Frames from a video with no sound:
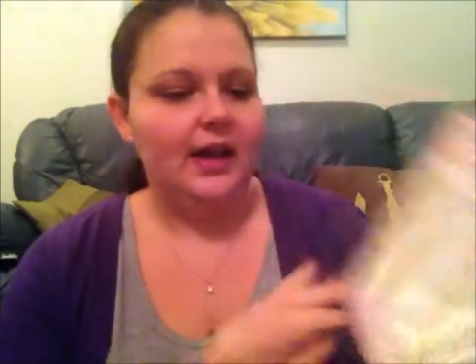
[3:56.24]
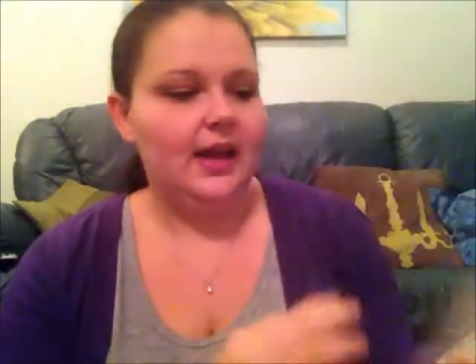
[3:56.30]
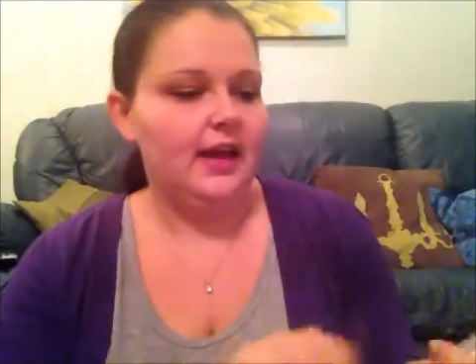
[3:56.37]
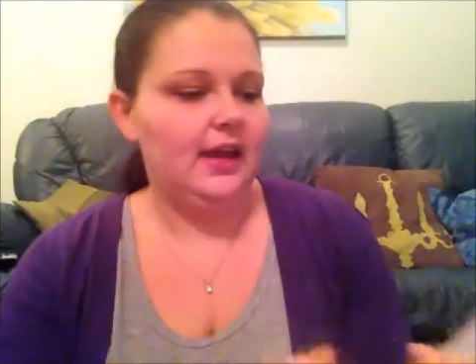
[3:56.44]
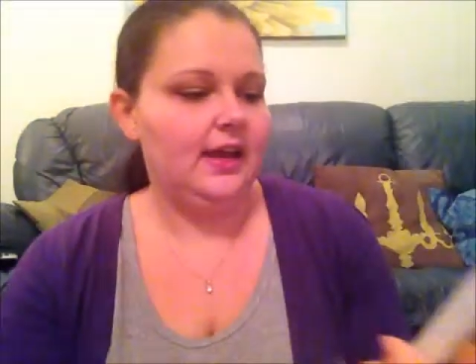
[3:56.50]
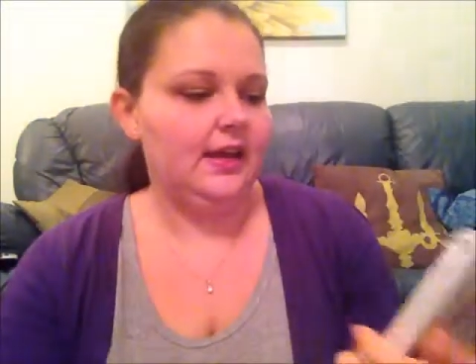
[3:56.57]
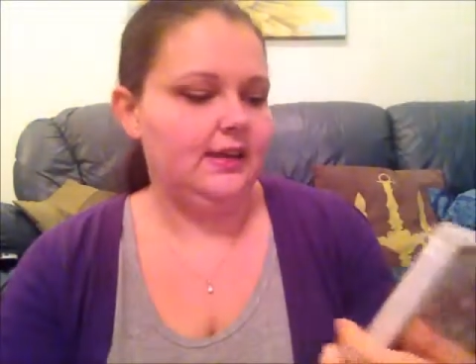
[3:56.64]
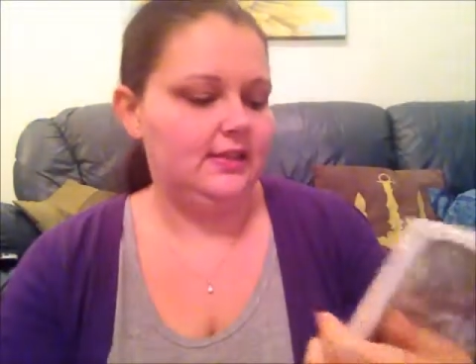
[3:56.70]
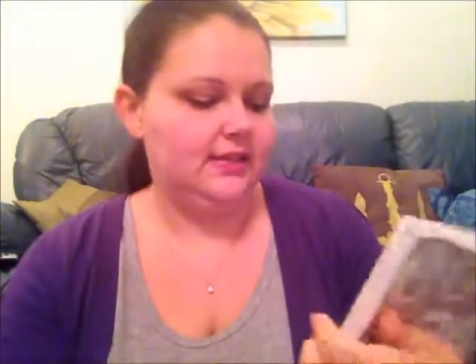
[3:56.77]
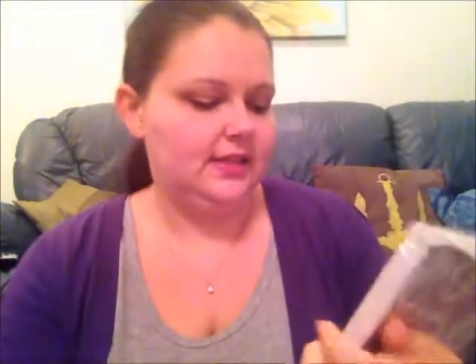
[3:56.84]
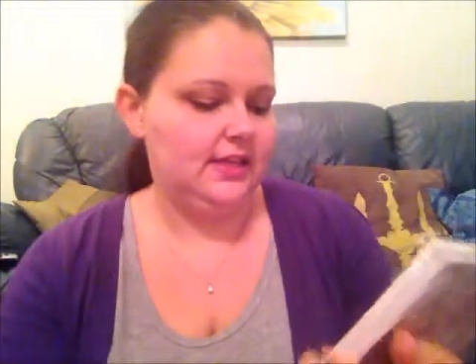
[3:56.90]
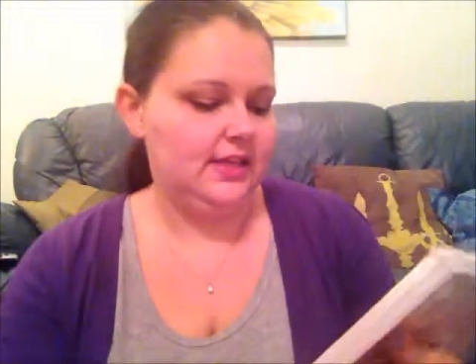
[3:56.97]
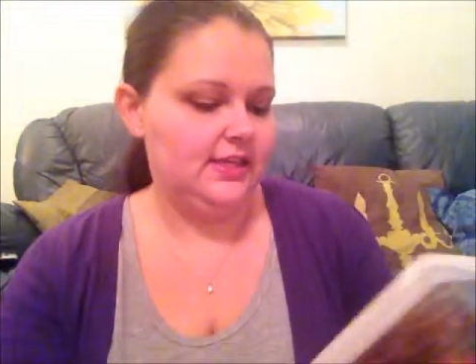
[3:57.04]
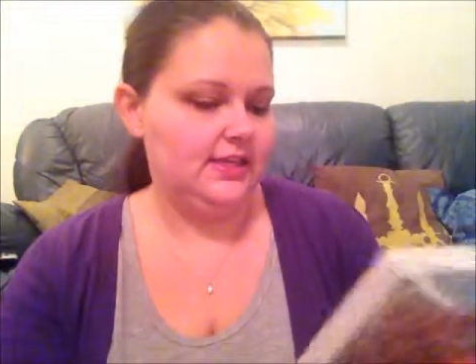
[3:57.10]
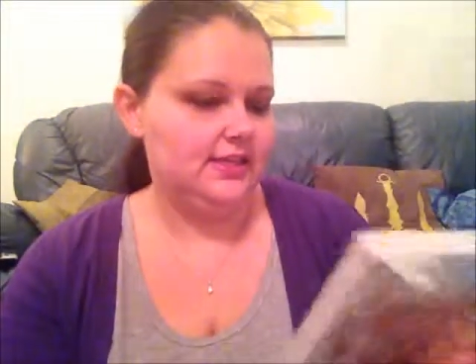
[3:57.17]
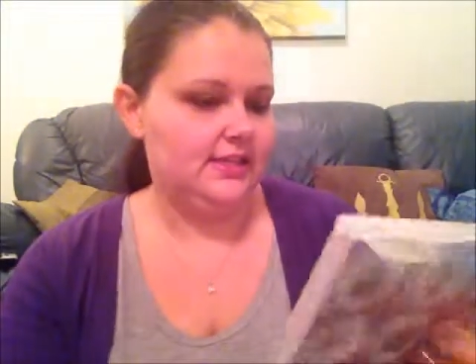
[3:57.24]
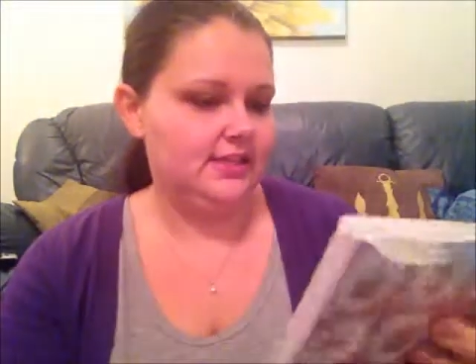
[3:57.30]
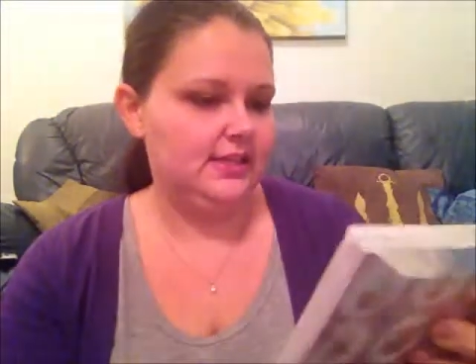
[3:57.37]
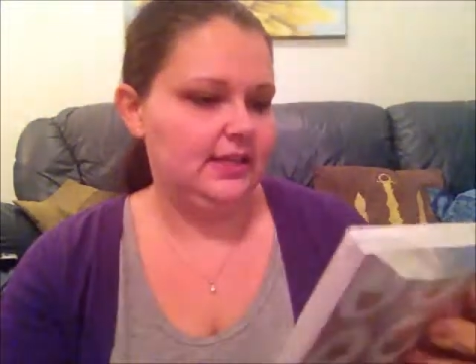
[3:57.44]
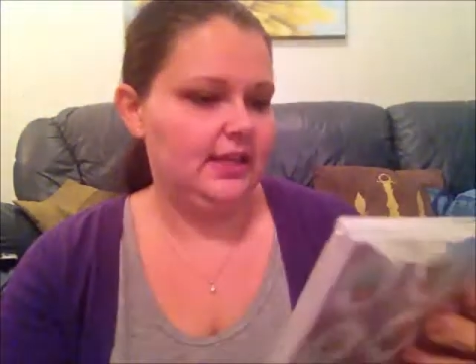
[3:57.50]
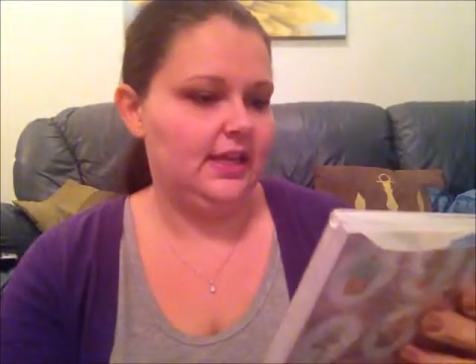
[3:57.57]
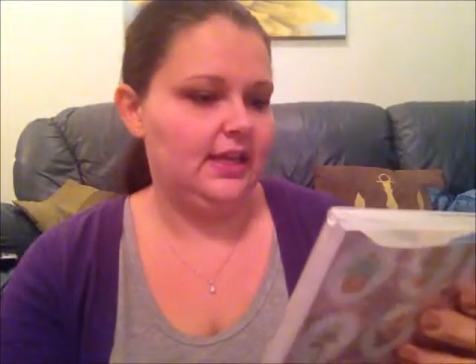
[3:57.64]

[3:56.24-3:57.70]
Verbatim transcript: And this